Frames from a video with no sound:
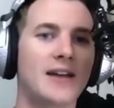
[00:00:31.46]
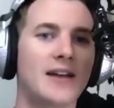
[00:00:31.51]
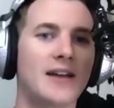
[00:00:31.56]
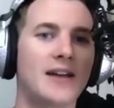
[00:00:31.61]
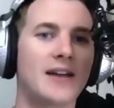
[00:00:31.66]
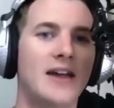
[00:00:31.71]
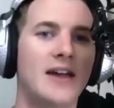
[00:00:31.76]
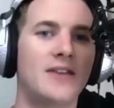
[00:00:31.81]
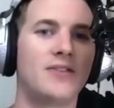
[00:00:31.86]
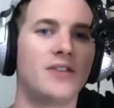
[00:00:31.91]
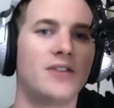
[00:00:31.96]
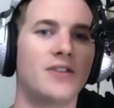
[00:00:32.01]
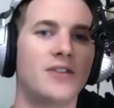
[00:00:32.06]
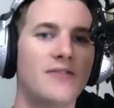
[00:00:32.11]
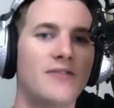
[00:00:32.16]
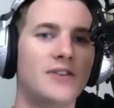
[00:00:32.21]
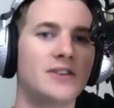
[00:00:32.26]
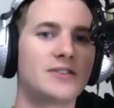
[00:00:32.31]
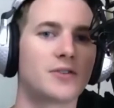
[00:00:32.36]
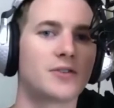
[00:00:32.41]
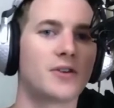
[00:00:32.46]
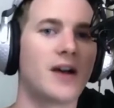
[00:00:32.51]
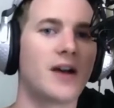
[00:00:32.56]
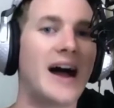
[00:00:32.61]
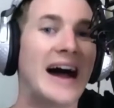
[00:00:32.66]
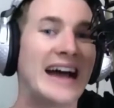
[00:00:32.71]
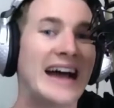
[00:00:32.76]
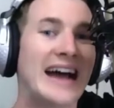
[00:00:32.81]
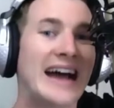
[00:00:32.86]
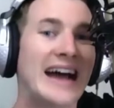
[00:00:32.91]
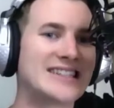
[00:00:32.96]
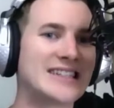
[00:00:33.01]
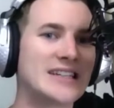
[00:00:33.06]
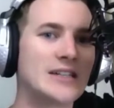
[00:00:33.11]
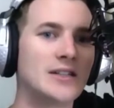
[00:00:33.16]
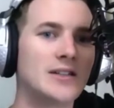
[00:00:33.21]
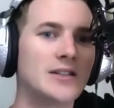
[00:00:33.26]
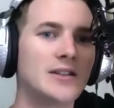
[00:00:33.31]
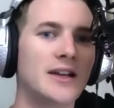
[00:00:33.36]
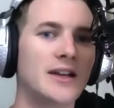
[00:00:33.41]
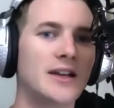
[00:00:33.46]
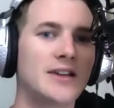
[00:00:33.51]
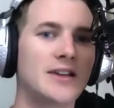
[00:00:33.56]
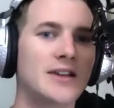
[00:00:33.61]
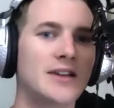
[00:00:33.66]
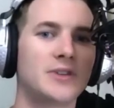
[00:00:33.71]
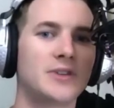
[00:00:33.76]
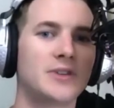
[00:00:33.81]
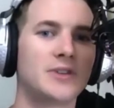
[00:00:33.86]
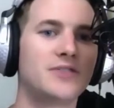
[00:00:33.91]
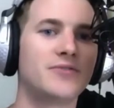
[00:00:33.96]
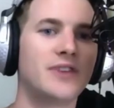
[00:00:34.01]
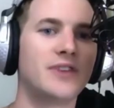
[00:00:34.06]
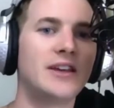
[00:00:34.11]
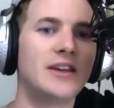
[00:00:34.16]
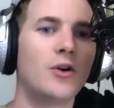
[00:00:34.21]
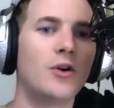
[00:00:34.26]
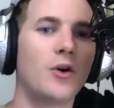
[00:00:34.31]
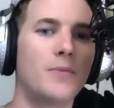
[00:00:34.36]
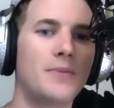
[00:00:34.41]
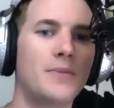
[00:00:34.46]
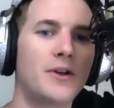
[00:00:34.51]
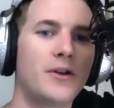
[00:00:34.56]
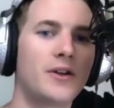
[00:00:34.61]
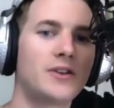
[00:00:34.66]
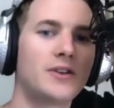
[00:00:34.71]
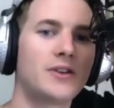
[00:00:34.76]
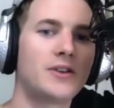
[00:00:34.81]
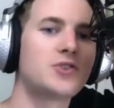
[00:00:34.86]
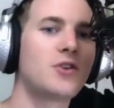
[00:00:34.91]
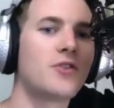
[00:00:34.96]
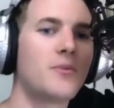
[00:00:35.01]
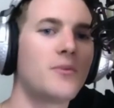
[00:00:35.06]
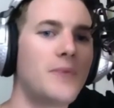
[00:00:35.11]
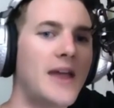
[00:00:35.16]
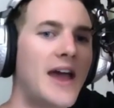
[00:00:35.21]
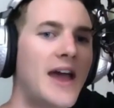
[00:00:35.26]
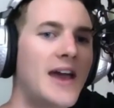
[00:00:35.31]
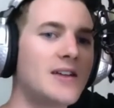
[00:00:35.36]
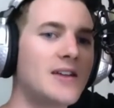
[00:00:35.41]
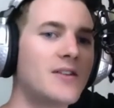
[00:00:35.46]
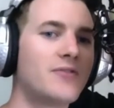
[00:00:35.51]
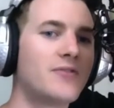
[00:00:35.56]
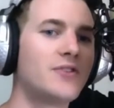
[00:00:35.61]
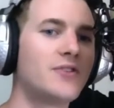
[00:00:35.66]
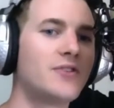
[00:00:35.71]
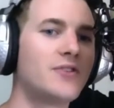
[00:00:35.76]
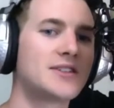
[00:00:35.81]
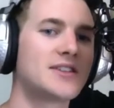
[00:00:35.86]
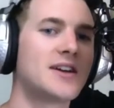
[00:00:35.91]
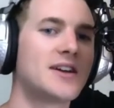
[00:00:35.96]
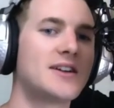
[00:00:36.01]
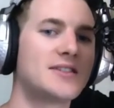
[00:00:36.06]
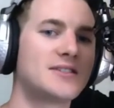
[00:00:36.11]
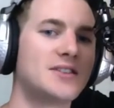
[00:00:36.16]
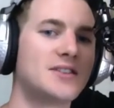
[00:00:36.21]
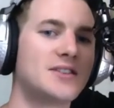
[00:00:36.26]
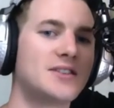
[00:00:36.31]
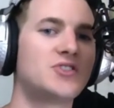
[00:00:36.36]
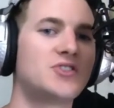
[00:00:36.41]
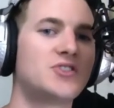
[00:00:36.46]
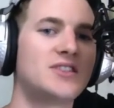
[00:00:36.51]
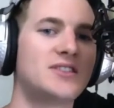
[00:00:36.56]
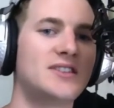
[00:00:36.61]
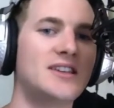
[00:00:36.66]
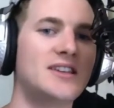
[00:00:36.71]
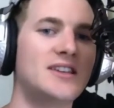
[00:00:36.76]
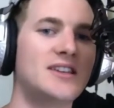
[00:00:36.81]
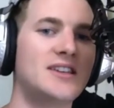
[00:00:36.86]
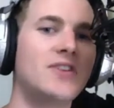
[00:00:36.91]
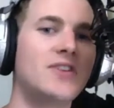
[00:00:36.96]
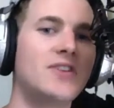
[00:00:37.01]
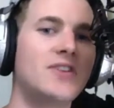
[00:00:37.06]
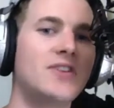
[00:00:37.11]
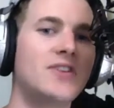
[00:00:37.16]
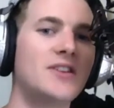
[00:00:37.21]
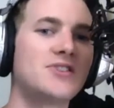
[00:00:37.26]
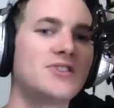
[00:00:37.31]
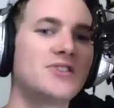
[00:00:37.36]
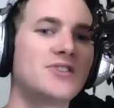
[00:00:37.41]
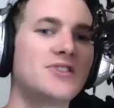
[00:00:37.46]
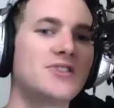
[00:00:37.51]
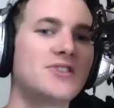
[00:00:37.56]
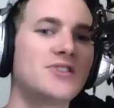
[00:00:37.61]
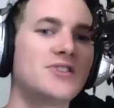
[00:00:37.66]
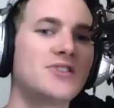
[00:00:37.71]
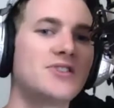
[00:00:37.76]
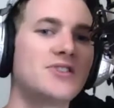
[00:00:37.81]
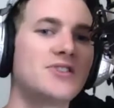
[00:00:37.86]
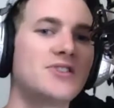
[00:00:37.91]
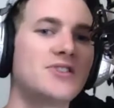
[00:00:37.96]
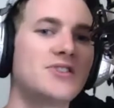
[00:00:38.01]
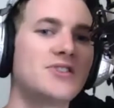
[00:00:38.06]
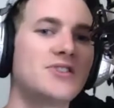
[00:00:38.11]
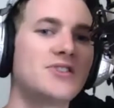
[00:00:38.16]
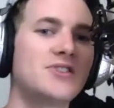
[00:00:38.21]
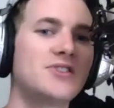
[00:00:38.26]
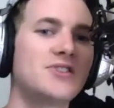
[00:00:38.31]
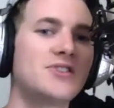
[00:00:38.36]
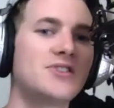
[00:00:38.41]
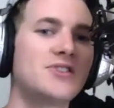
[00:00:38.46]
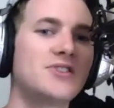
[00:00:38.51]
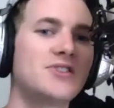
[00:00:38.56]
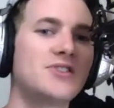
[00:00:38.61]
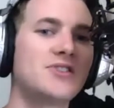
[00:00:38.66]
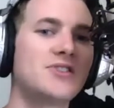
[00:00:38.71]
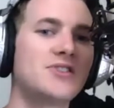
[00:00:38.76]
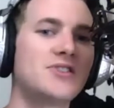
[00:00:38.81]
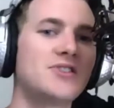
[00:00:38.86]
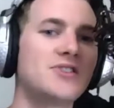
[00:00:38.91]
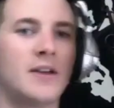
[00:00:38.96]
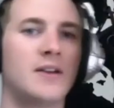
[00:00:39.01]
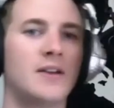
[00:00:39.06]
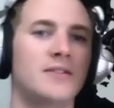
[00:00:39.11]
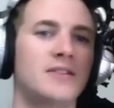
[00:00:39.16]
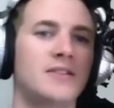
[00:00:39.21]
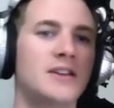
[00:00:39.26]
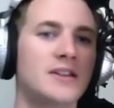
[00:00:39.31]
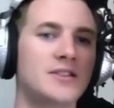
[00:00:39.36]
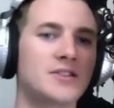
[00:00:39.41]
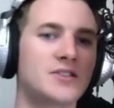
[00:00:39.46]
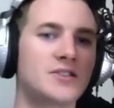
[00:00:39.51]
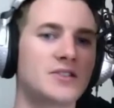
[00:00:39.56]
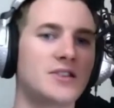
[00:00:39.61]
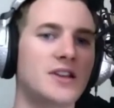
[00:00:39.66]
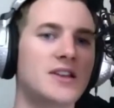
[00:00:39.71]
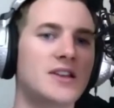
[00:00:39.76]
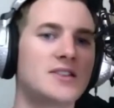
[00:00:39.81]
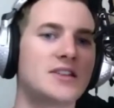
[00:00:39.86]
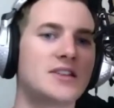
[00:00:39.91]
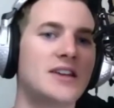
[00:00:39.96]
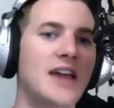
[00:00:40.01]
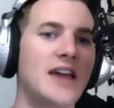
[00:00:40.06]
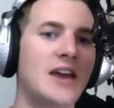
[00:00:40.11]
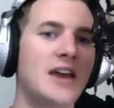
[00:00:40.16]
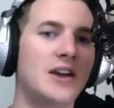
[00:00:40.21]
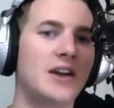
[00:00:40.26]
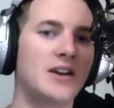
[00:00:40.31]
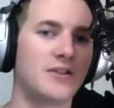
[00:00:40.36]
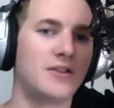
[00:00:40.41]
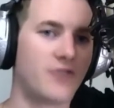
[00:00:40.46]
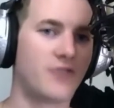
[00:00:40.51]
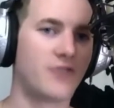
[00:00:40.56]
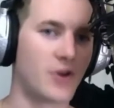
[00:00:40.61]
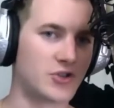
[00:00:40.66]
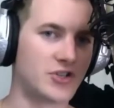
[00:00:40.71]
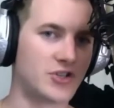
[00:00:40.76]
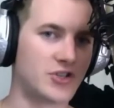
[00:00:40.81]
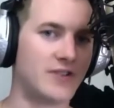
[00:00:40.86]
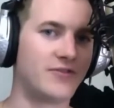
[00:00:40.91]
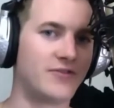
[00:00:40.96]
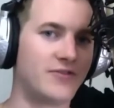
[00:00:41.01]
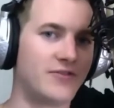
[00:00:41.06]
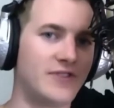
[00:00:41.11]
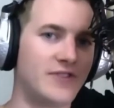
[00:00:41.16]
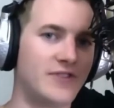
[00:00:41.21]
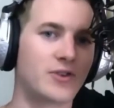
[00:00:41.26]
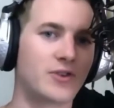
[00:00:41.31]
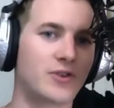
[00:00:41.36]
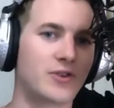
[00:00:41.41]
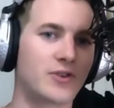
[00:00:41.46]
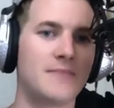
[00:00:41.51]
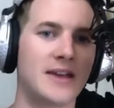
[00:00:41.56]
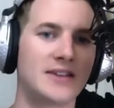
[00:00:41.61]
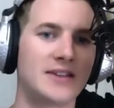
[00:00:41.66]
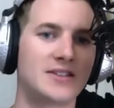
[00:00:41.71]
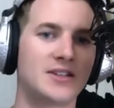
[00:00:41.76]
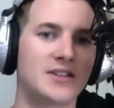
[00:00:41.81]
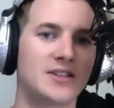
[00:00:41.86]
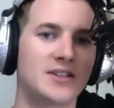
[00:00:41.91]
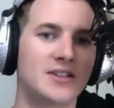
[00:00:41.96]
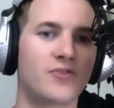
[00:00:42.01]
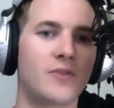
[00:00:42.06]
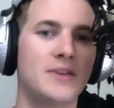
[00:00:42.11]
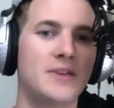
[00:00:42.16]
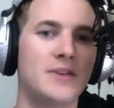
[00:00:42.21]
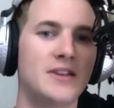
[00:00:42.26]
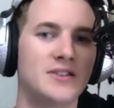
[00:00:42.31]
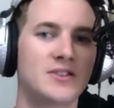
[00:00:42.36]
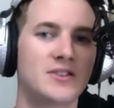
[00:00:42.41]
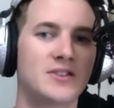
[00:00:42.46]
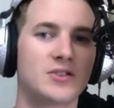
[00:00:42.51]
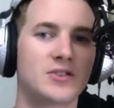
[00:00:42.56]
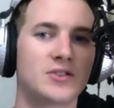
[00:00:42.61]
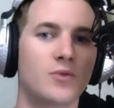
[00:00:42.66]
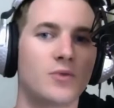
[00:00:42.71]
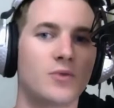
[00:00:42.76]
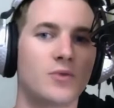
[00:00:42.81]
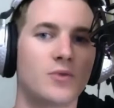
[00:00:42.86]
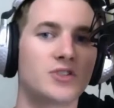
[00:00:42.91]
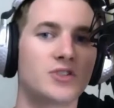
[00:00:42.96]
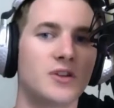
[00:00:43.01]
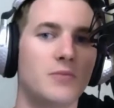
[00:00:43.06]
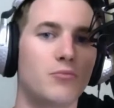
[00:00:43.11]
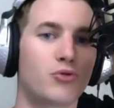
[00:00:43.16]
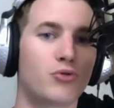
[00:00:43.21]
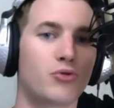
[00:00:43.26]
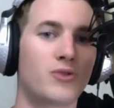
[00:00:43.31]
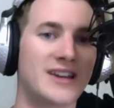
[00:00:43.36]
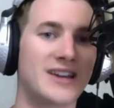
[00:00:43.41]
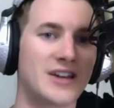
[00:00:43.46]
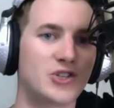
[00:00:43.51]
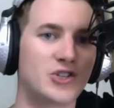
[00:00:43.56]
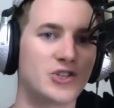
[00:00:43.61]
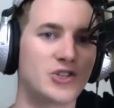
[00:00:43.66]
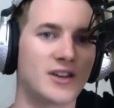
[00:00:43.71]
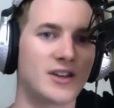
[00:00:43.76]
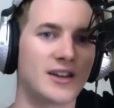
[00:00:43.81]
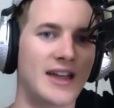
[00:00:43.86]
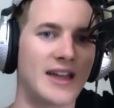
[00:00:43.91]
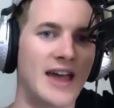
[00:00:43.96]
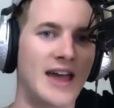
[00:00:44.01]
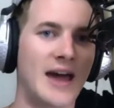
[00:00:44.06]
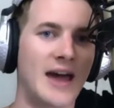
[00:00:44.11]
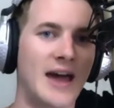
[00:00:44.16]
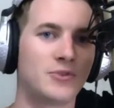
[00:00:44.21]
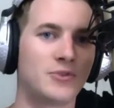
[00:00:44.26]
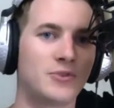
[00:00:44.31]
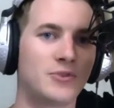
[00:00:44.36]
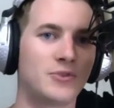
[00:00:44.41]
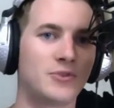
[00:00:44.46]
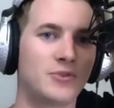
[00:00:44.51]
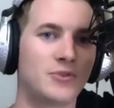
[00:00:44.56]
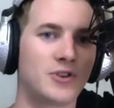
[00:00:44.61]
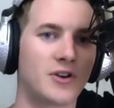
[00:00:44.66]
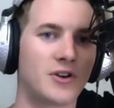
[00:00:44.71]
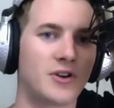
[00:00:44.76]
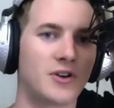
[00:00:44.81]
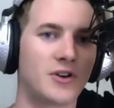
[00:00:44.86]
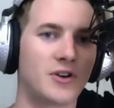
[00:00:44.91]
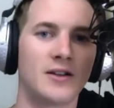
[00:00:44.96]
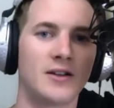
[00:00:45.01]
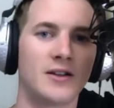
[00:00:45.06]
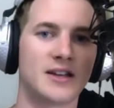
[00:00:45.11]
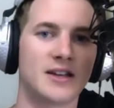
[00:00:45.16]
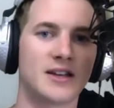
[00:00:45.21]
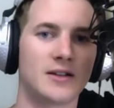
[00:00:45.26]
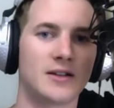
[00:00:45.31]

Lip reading: and the Levant, or ISIL, has released a video appearing to show the beheading of U.S. hostage Stephen Sotloff. This is an edited version featuring a message from his, quote, British captor. Let's take a look.